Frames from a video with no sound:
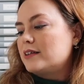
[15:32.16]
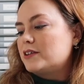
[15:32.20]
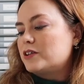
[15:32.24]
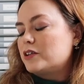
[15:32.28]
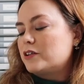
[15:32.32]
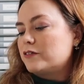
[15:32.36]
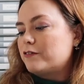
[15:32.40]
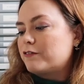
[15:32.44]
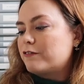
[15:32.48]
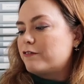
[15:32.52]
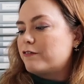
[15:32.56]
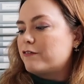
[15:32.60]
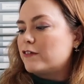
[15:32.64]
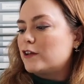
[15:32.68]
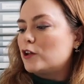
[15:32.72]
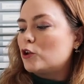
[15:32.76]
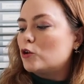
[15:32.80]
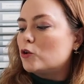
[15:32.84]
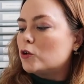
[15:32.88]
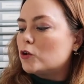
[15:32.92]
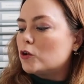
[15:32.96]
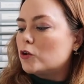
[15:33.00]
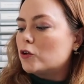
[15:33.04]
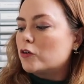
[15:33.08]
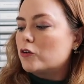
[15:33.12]
sort of
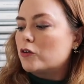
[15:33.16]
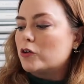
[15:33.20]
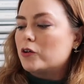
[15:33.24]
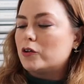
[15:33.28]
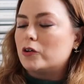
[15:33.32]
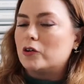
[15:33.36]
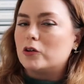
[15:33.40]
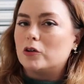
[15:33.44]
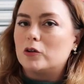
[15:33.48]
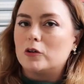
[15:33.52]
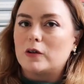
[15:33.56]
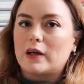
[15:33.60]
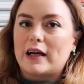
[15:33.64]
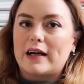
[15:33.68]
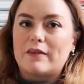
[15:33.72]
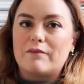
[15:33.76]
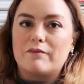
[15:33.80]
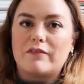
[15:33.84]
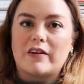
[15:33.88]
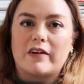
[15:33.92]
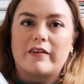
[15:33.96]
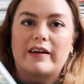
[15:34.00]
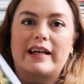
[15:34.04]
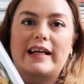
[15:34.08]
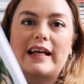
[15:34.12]
floral
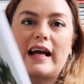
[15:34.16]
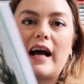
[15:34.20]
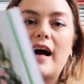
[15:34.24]
and very